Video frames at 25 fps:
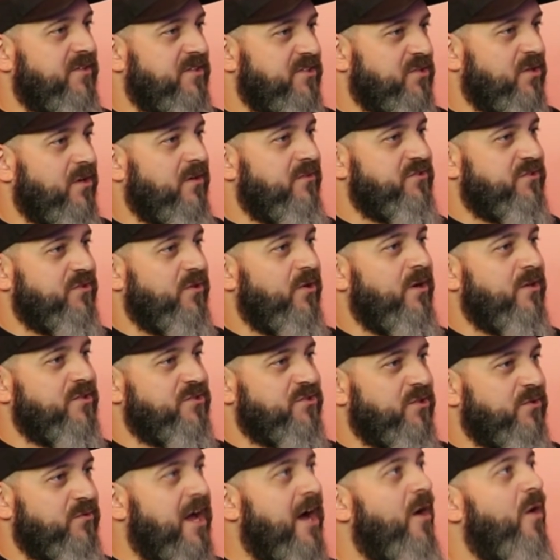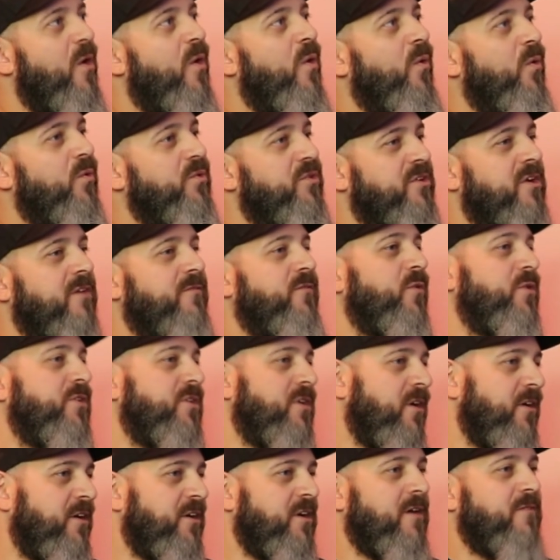and he's also not old enough or
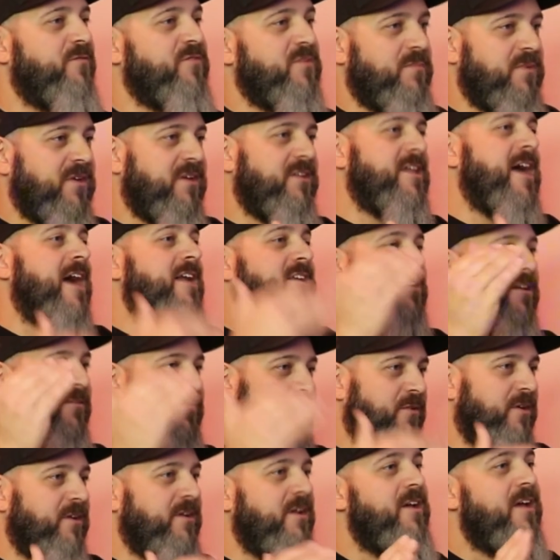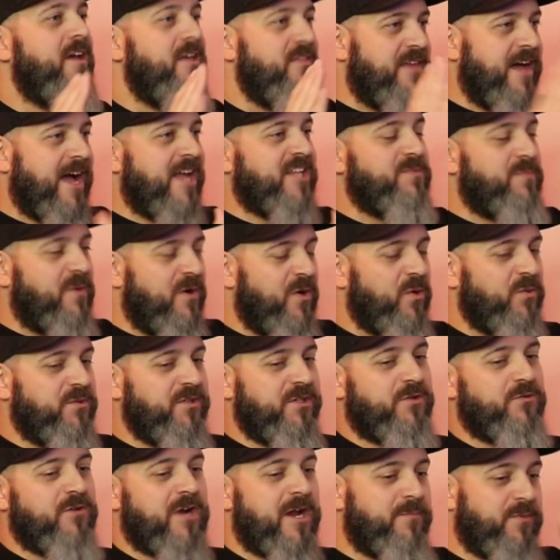young enough to be that different. That's my
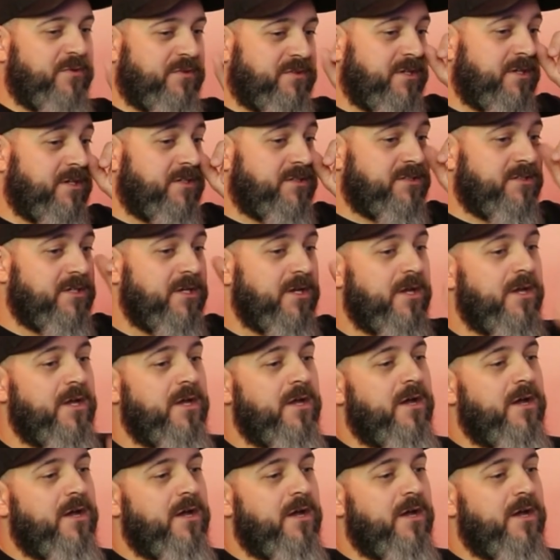only gripe with this.